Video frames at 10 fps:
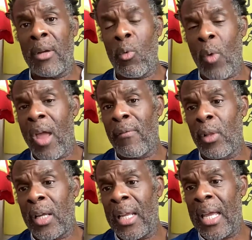way of
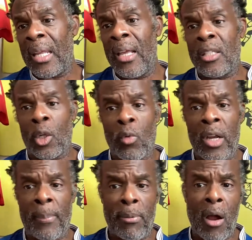looking at it. It's a great
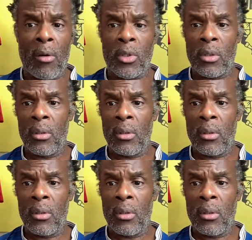approach.